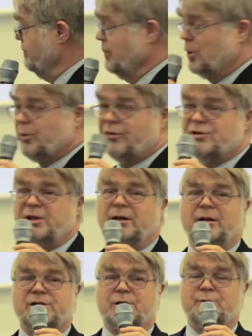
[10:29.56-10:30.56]
But we've
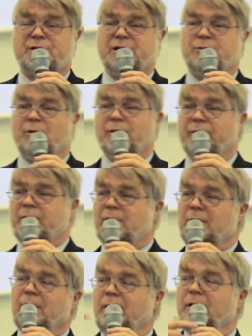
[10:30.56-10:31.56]
seen that subsidy is one of
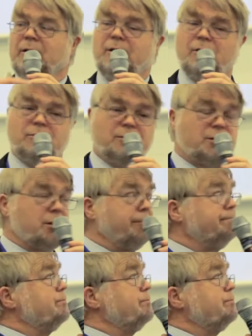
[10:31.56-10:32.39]
the don'ts.